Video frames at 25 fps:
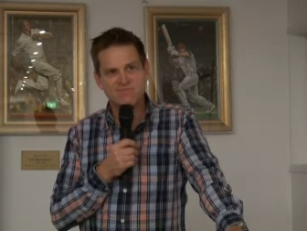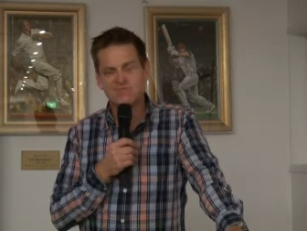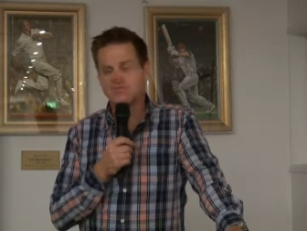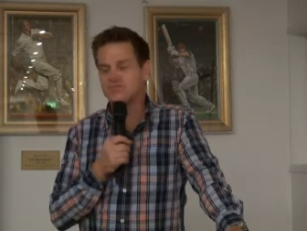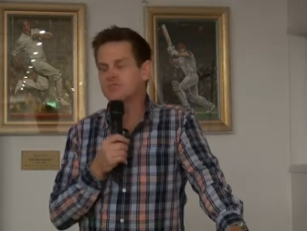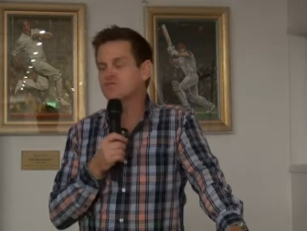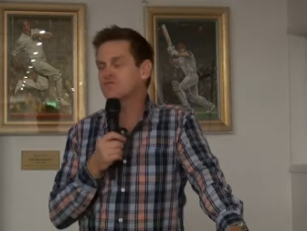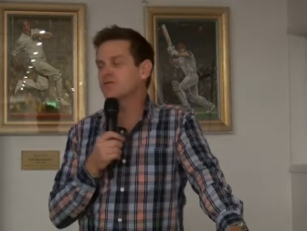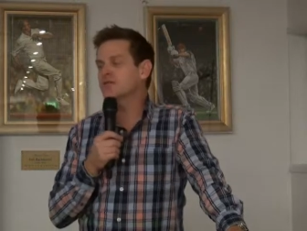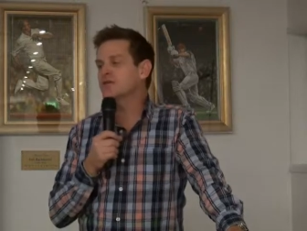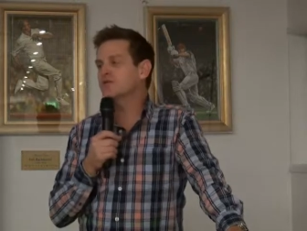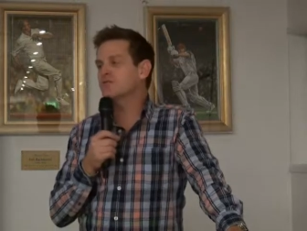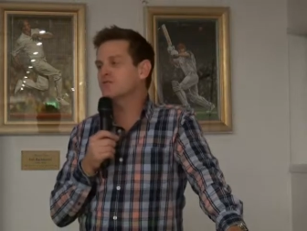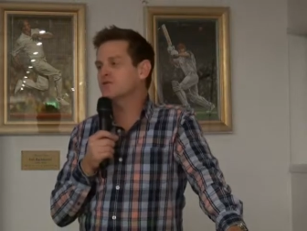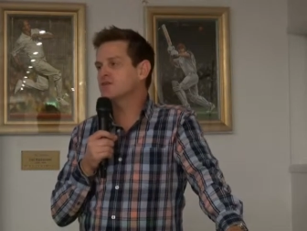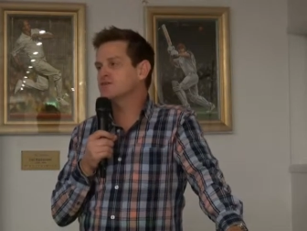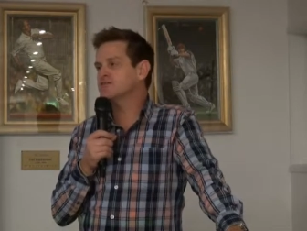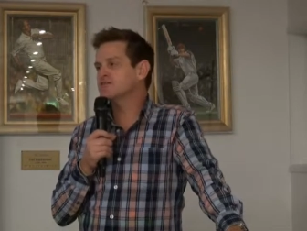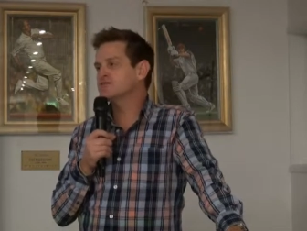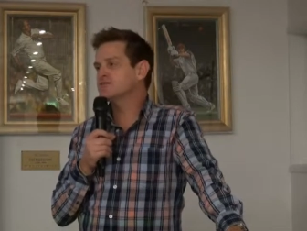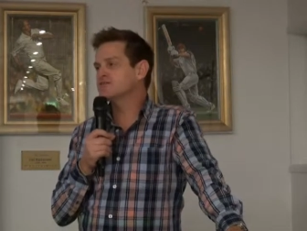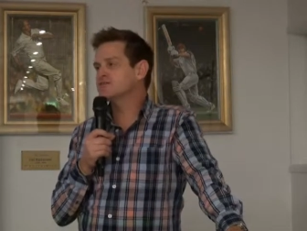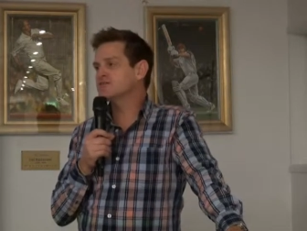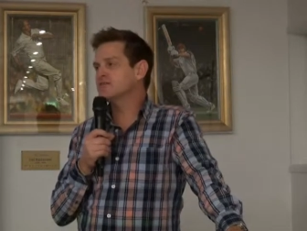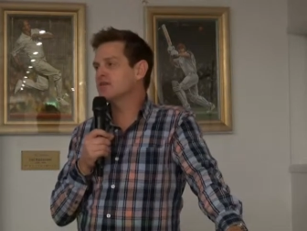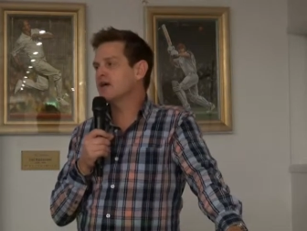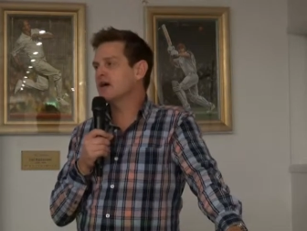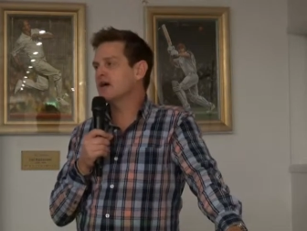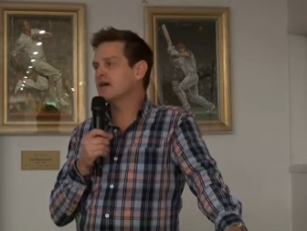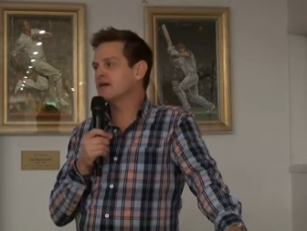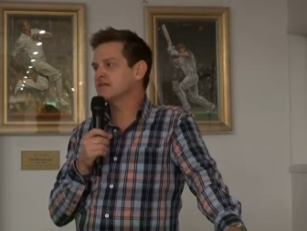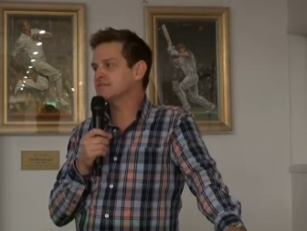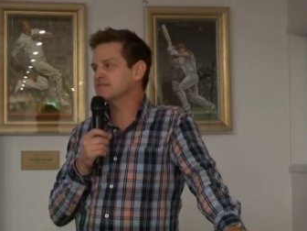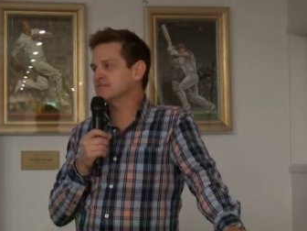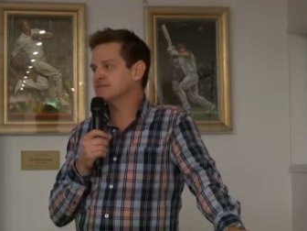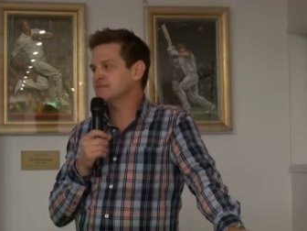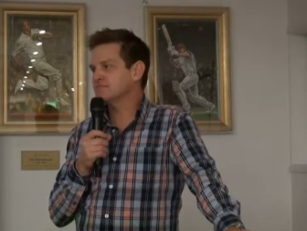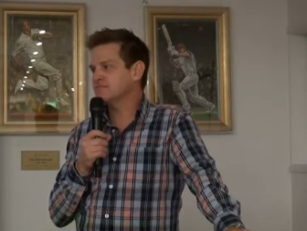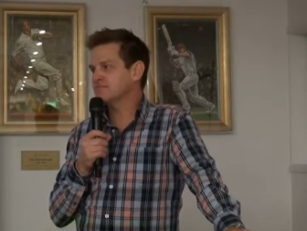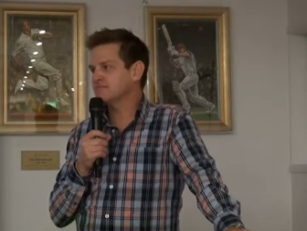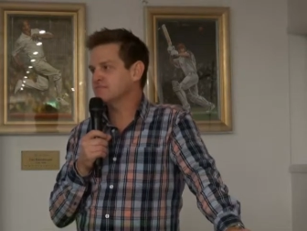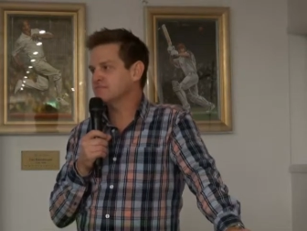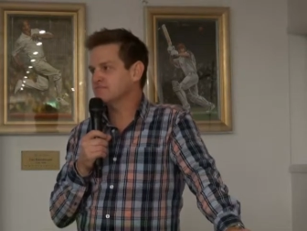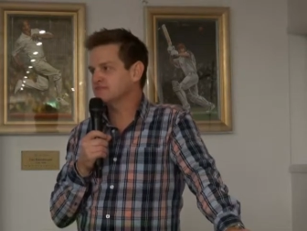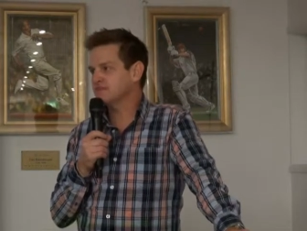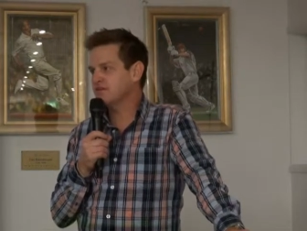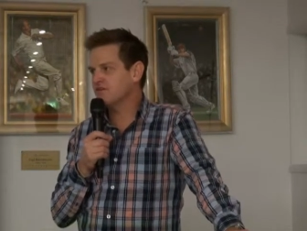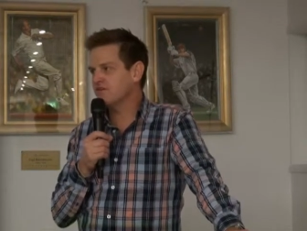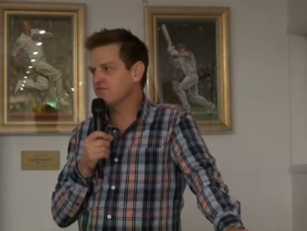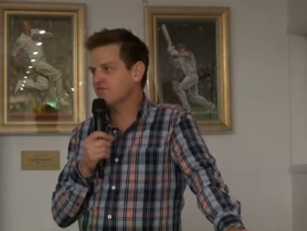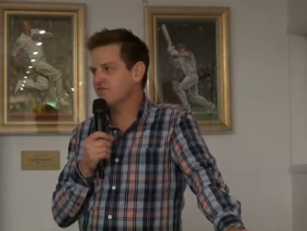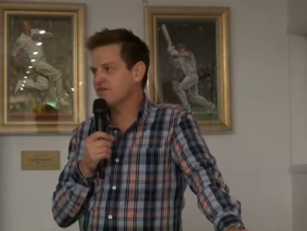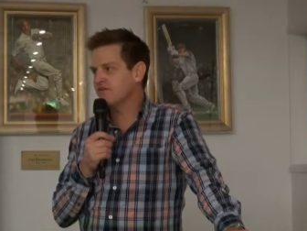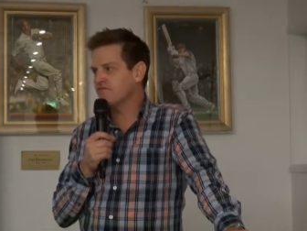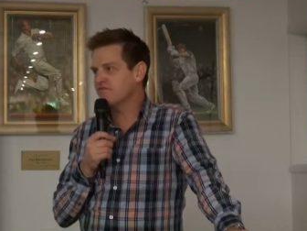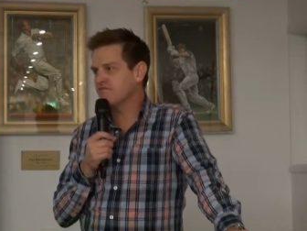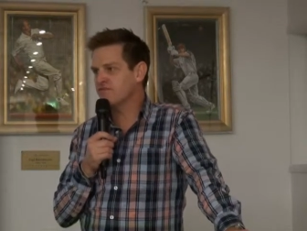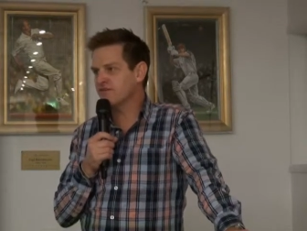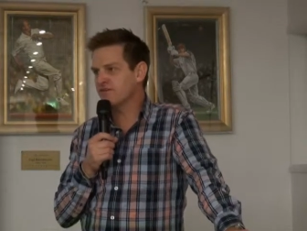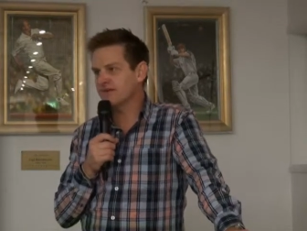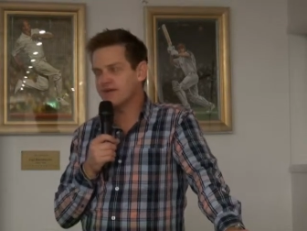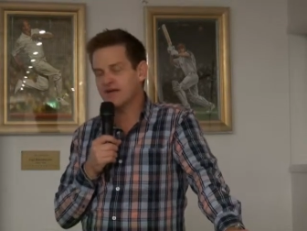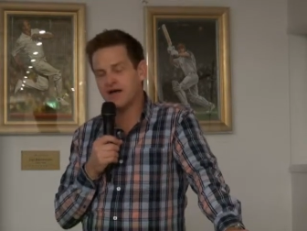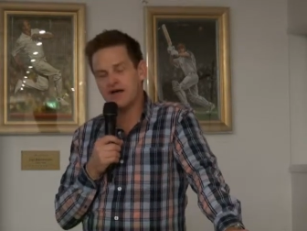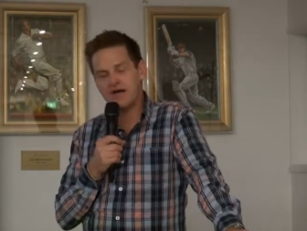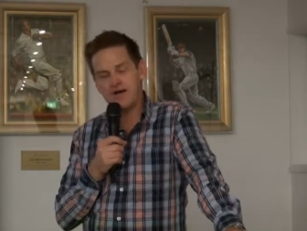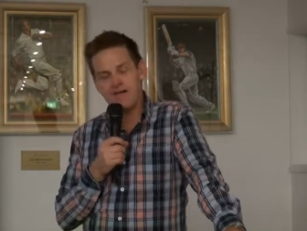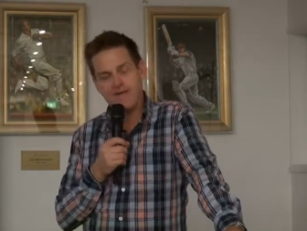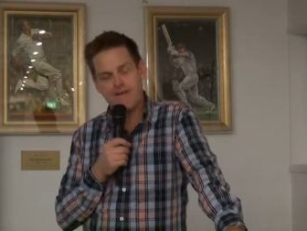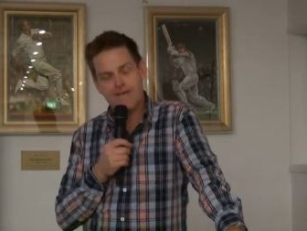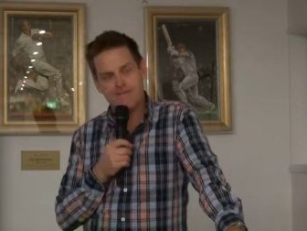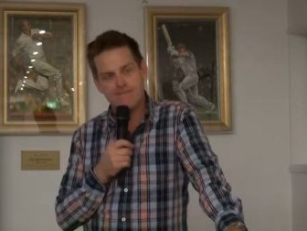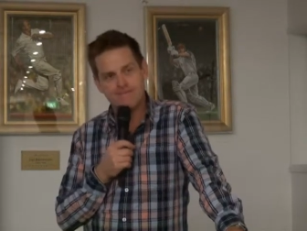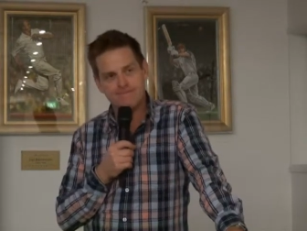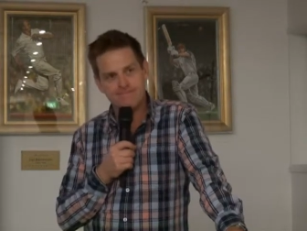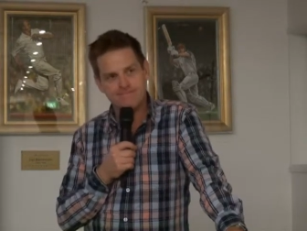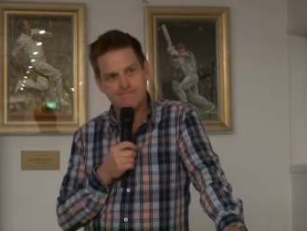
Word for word: The three questions he asks himself every day